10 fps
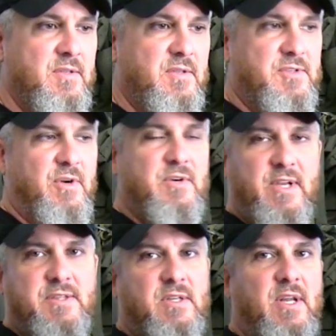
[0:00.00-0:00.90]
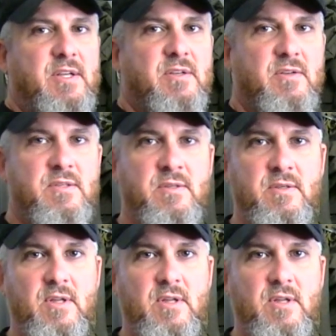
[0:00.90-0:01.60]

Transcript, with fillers: to certain destinations.